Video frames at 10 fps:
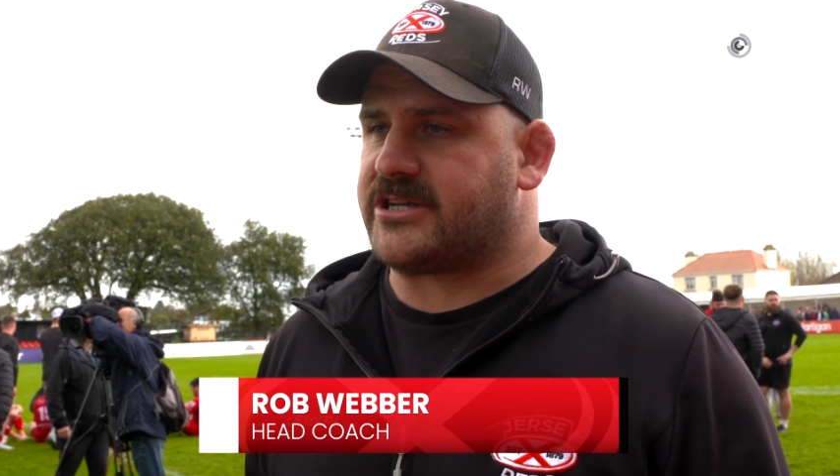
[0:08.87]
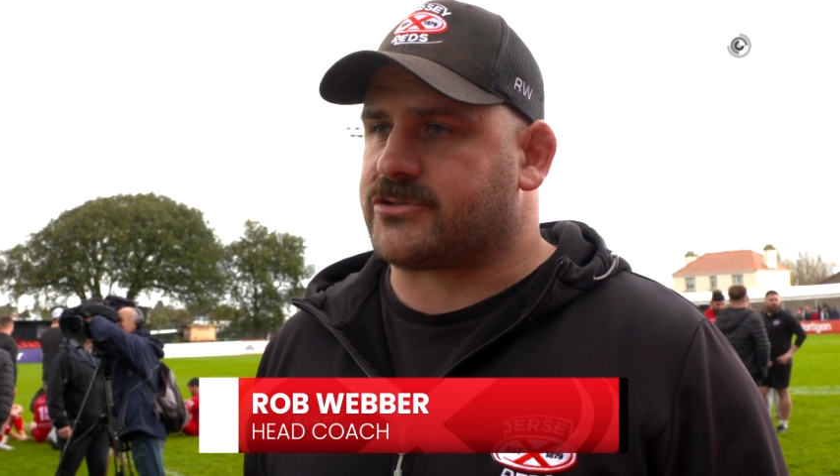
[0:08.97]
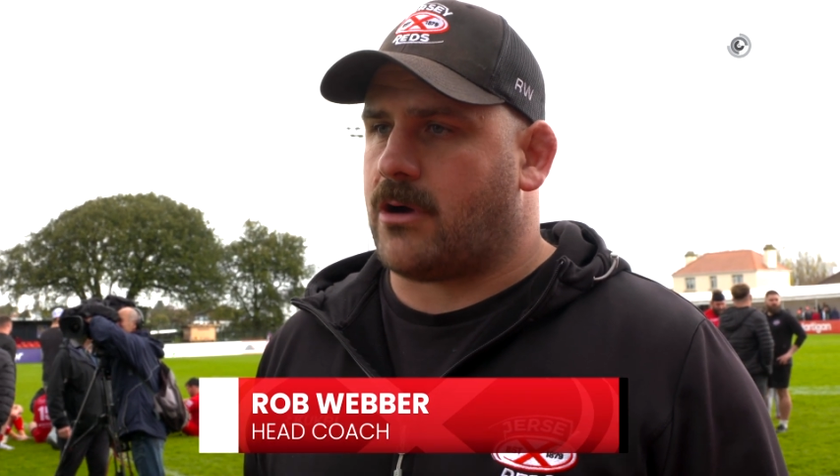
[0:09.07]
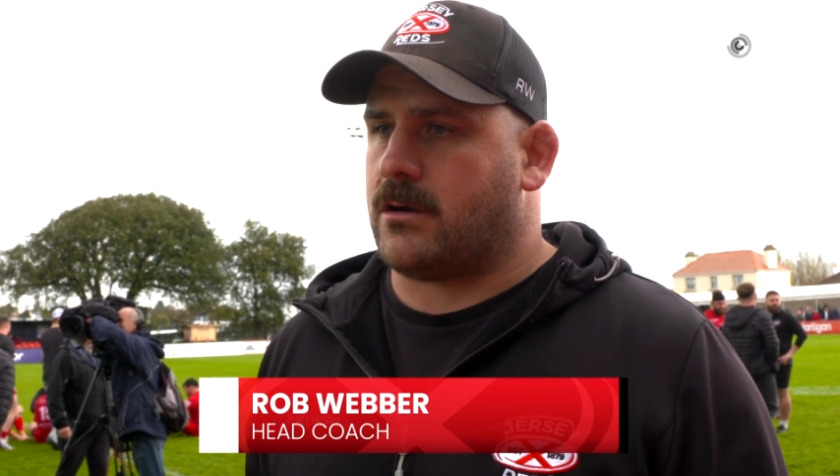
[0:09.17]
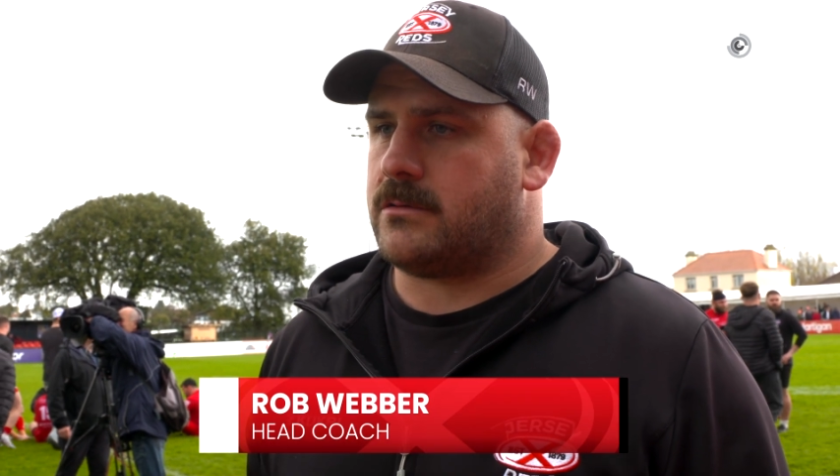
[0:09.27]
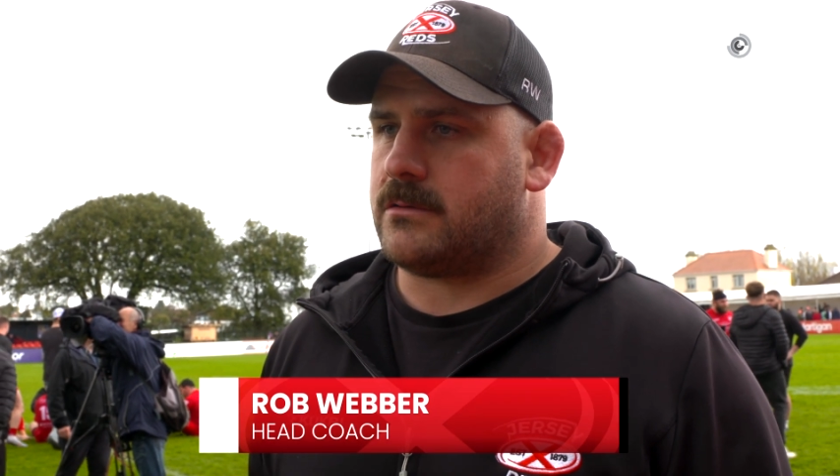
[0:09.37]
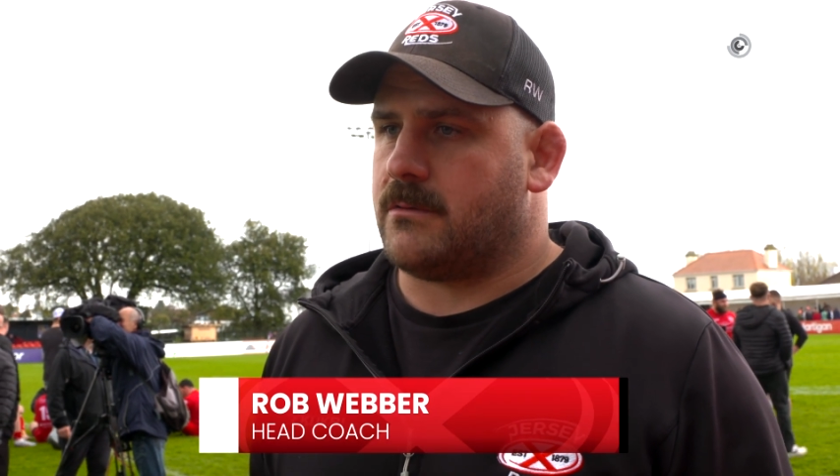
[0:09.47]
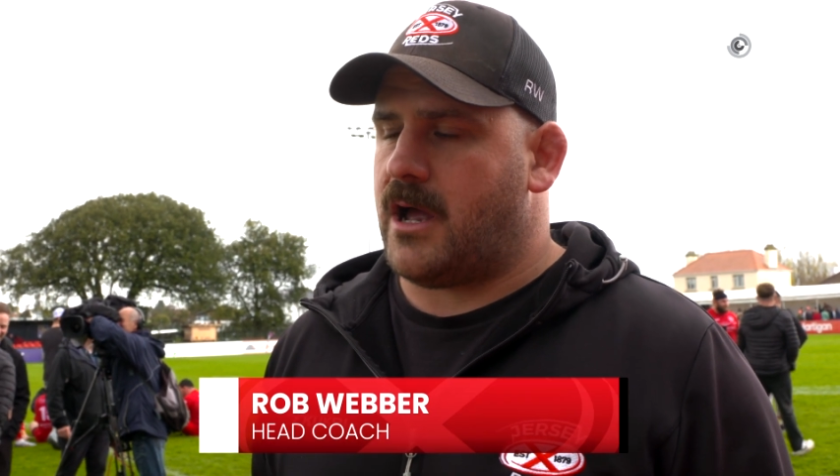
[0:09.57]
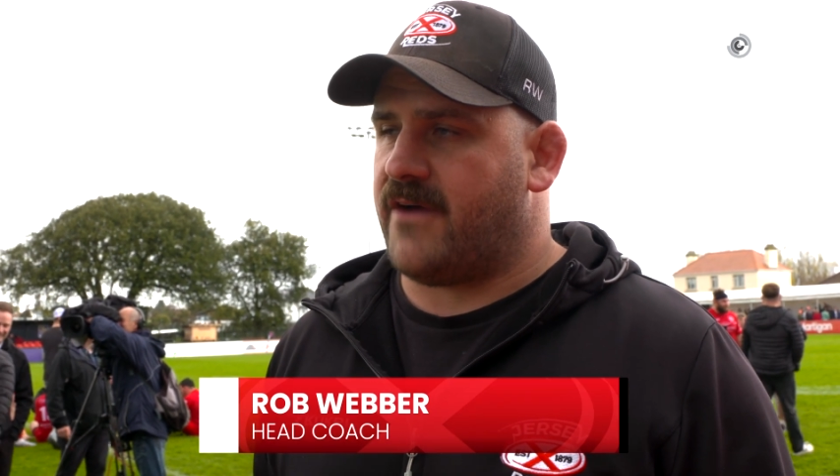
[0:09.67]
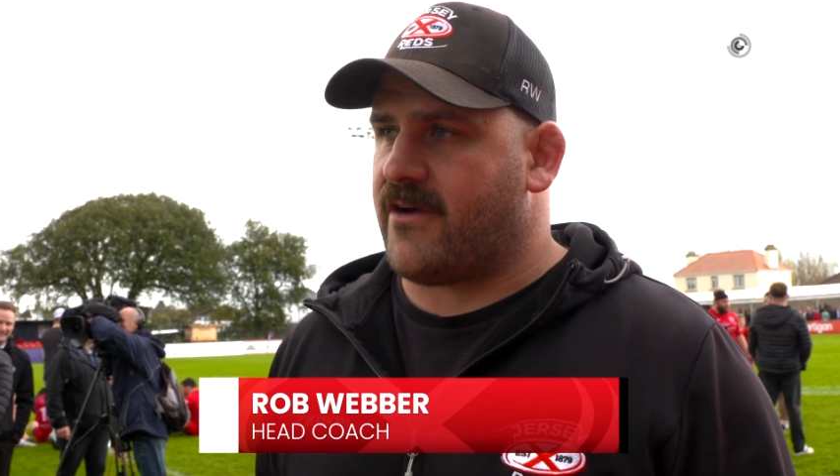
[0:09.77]
strong,
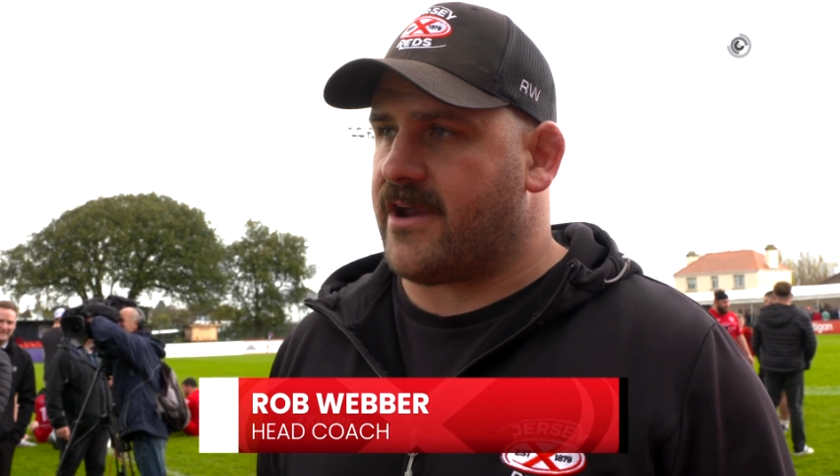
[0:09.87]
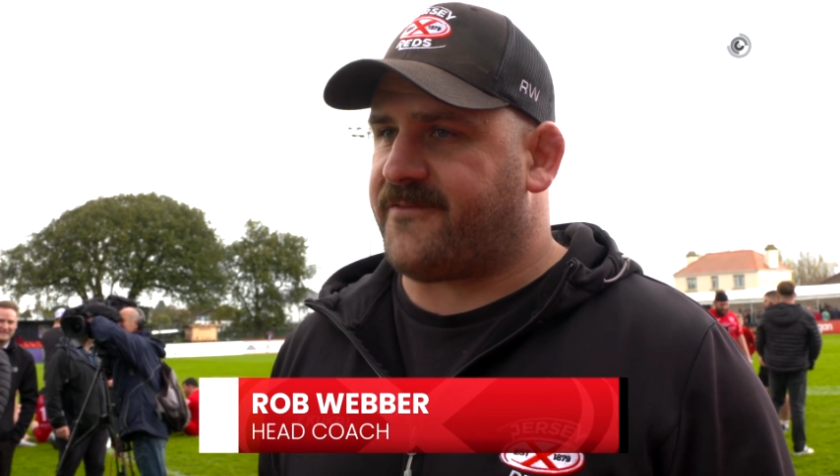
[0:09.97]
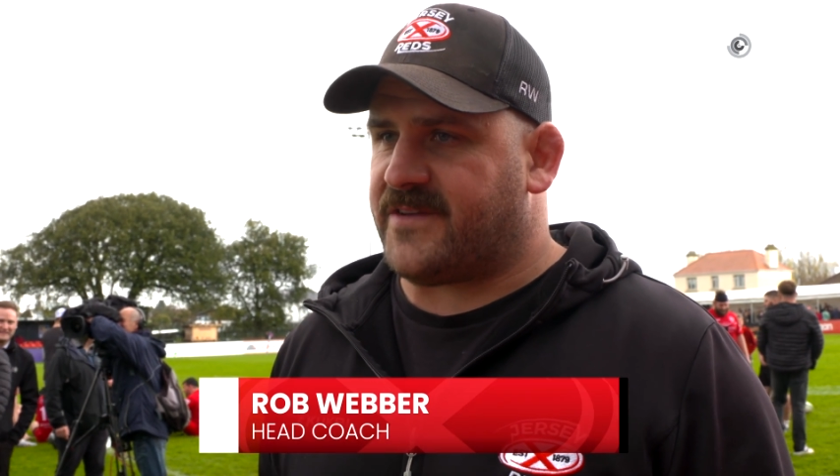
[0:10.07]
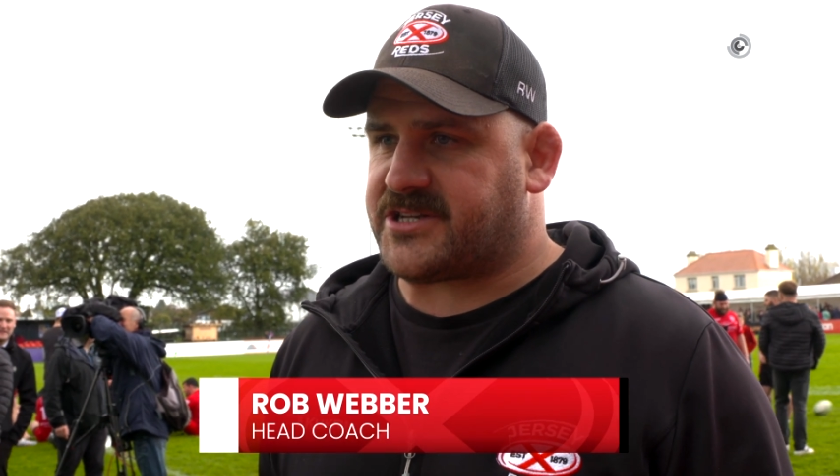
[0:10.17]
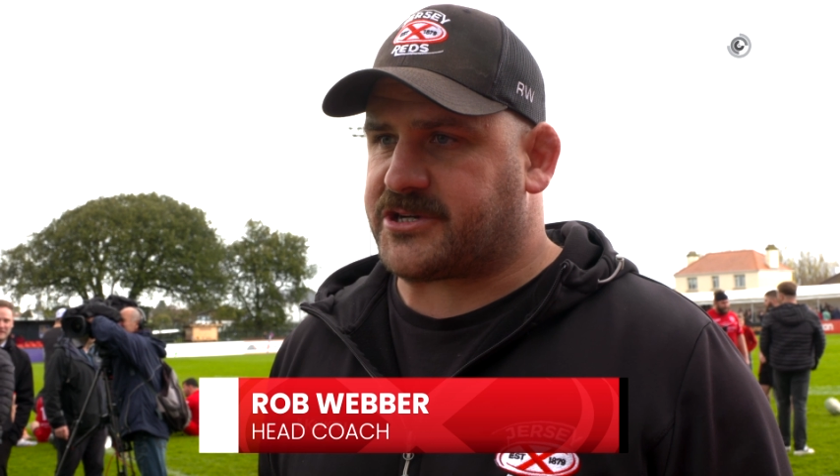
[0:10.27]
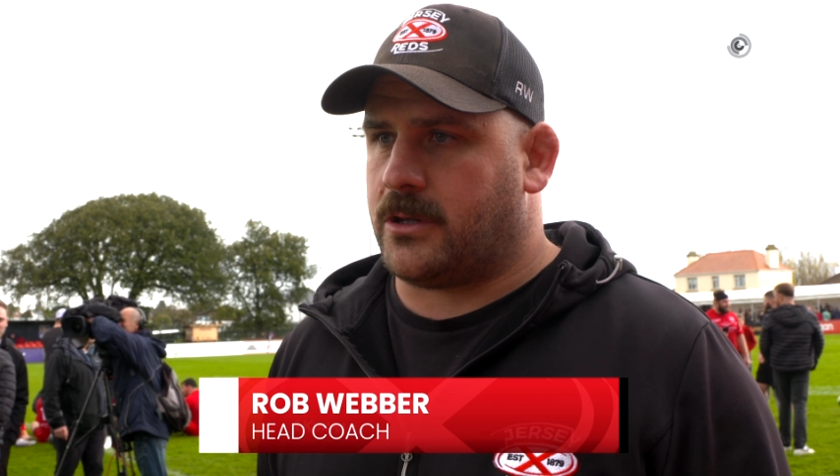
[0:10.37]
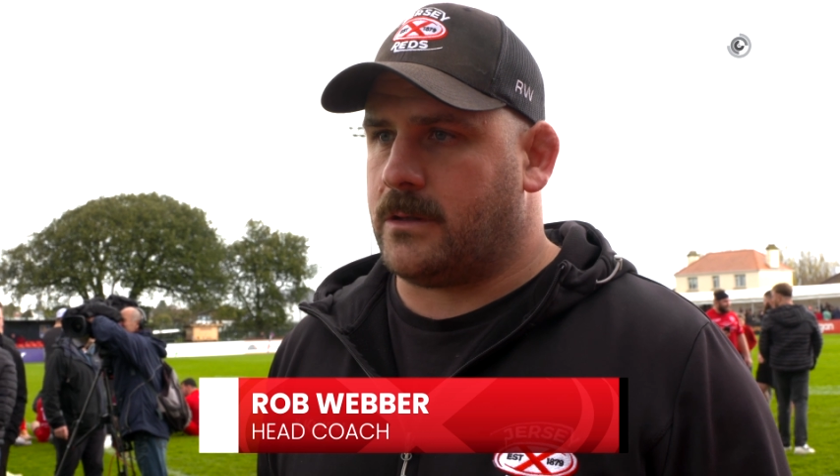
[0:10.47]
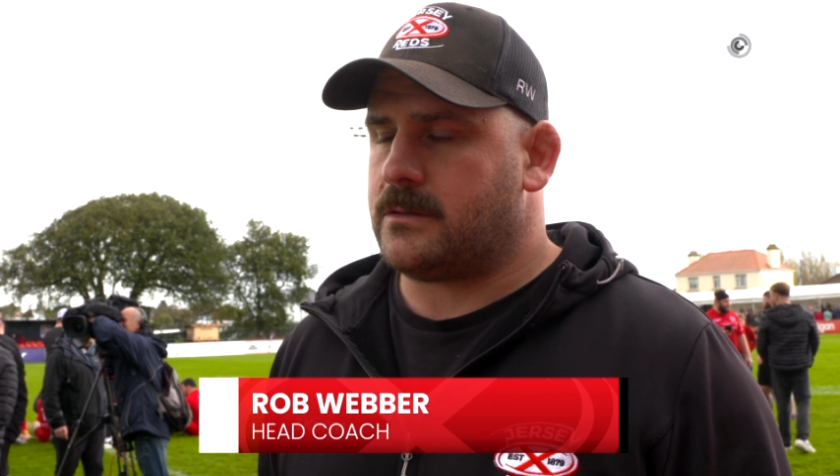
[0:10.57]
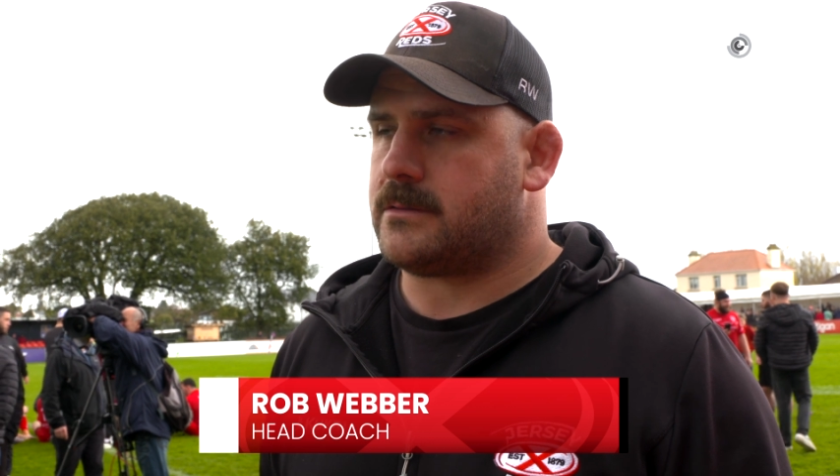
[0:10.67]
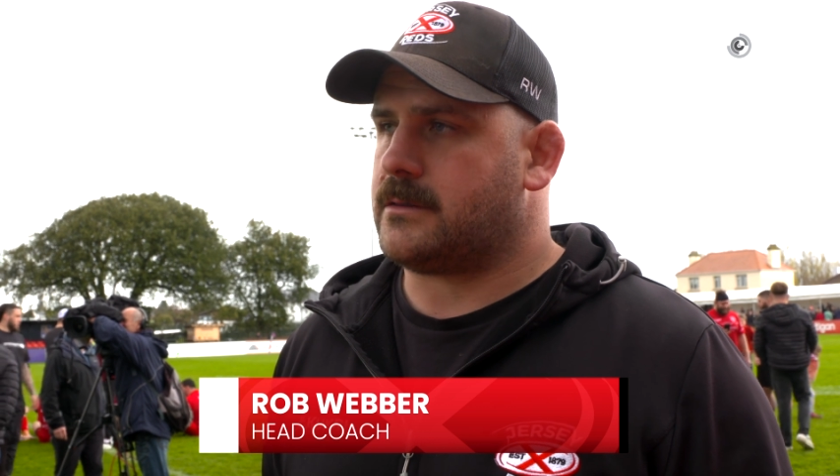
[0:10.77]
very physical.